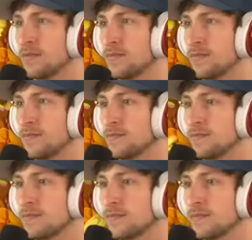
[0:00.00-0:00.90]

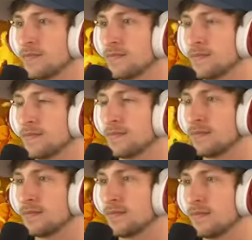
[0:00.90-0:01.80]

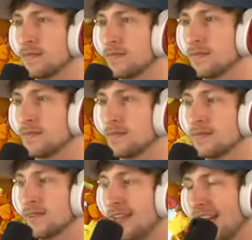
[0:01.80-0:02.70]

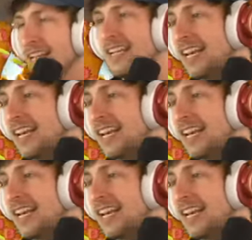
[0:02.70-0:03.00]
No words are spoken by the person on screen.